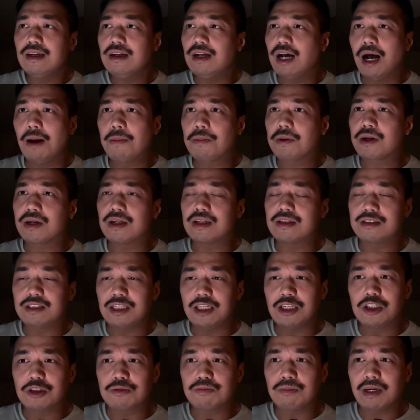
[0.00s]
I'm going to
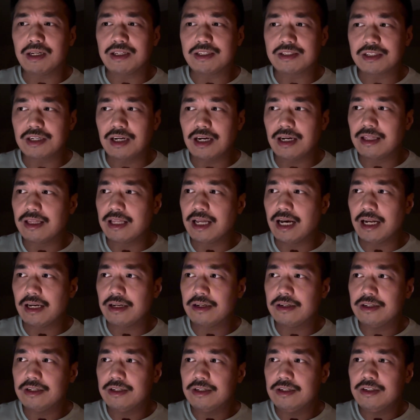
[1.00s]
teach my son that,
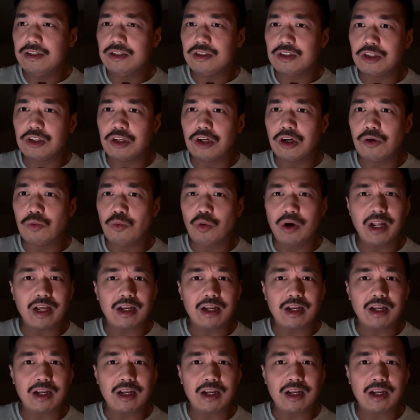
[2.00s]
when